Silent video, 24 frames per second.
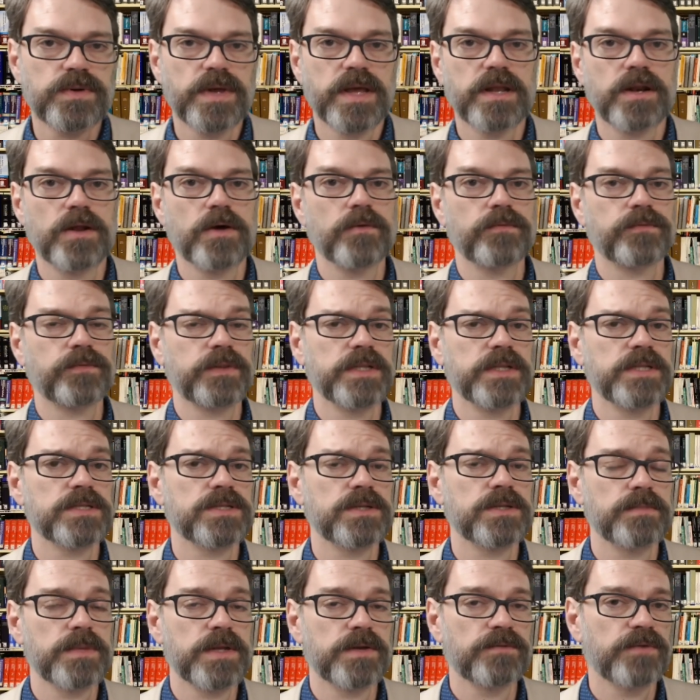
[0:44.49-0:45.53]
and hopefully,
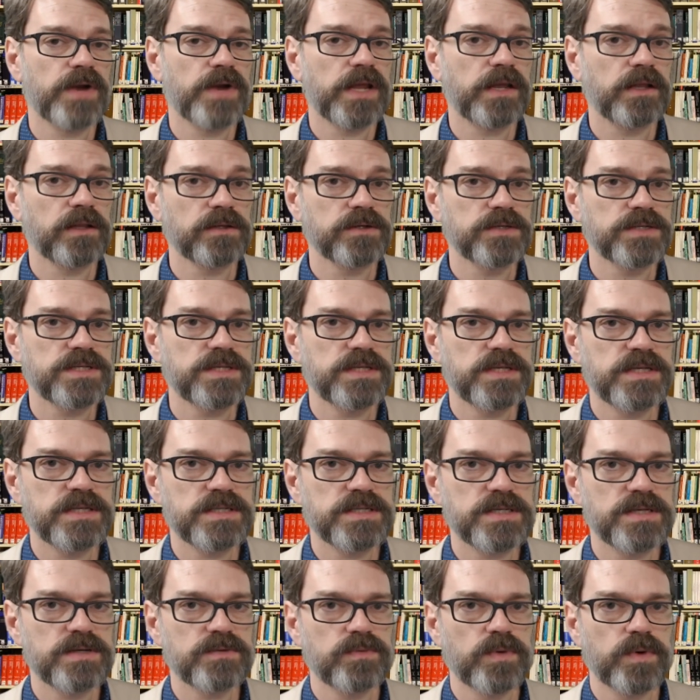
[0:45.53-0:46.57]
this will be a regular
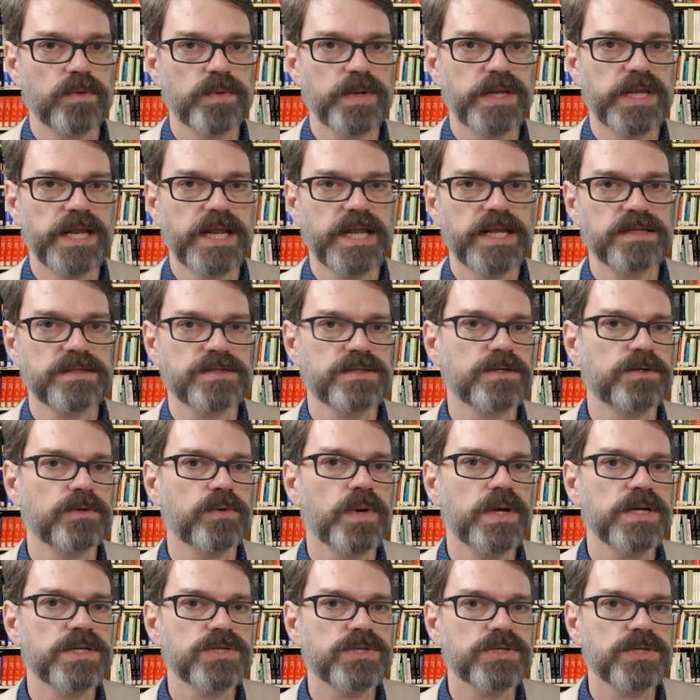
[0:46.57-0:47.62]
season where we can answer
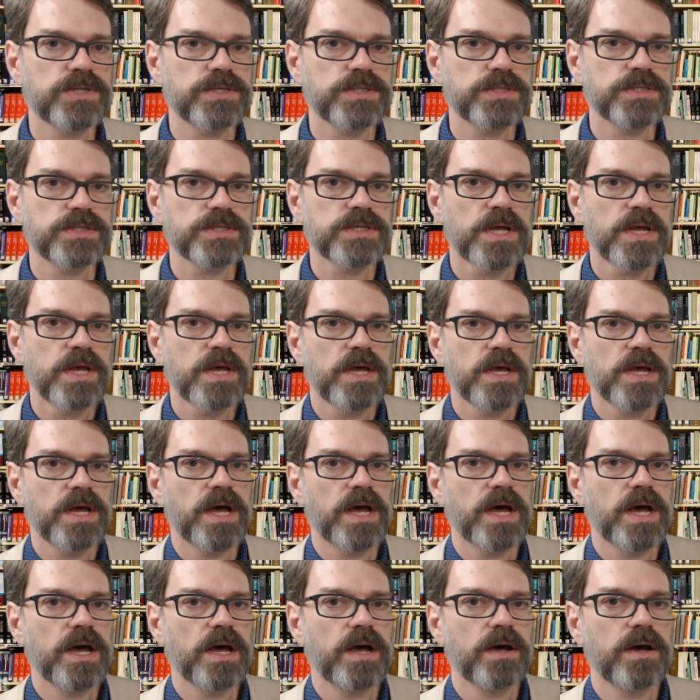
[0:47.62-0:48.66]
questions,
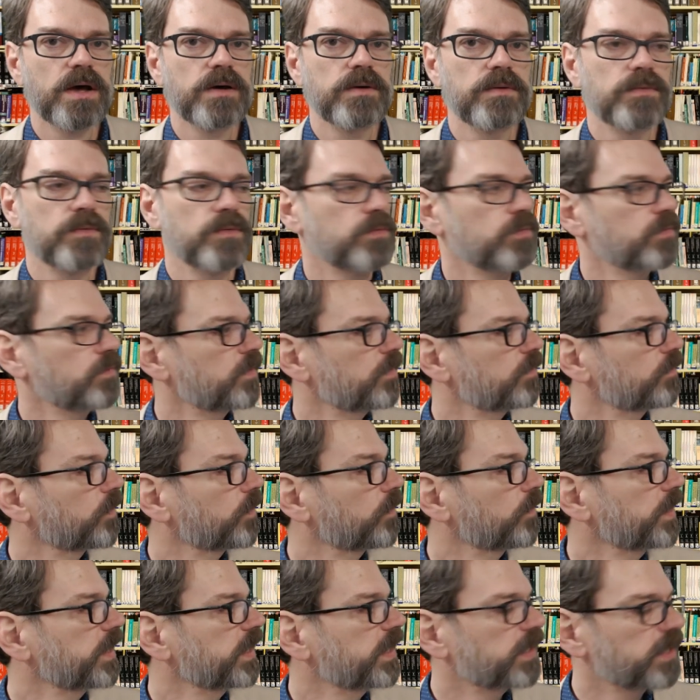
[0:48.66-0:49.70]
uh, where
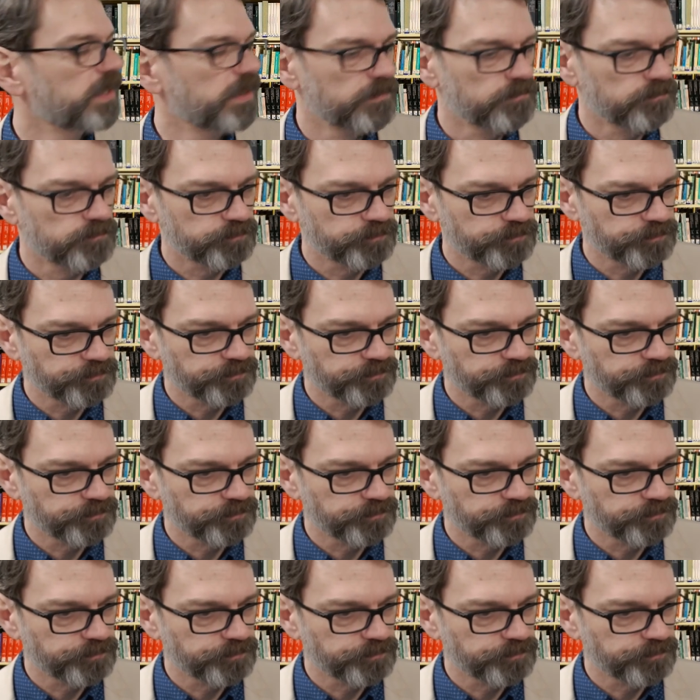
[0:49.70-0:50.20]
we can